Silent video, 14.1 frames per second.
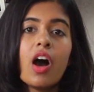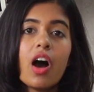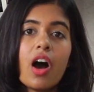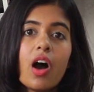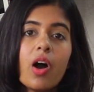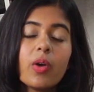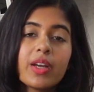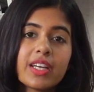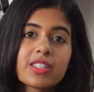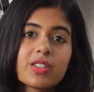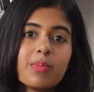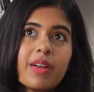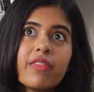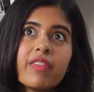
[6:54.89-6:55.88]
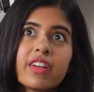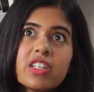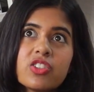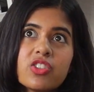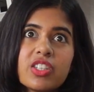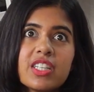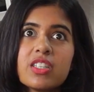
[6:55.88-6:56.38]
Okay, so my
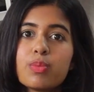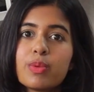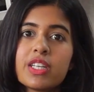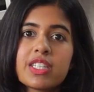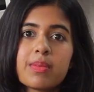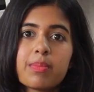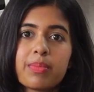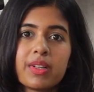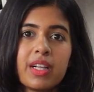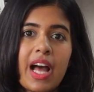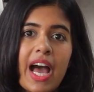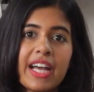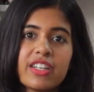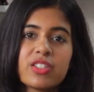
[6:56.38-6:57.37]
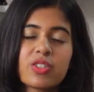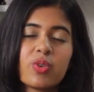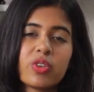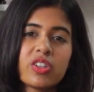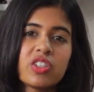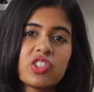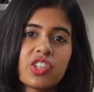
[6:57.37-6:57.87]
fitness routine is pretty simple. I just go
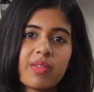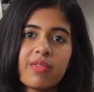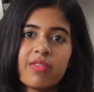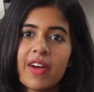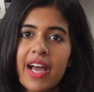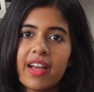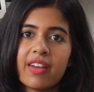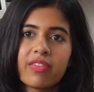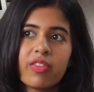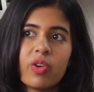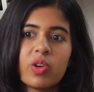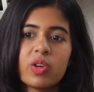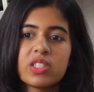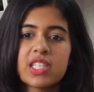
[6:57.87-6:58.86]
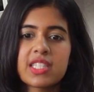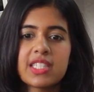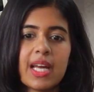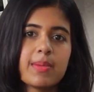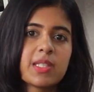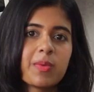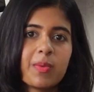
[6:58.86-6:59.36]
to the gym 5 or 6
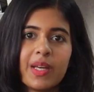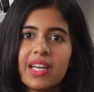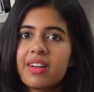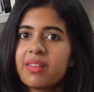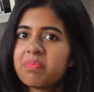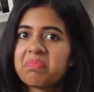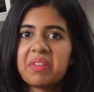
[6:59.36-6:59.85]
times a week.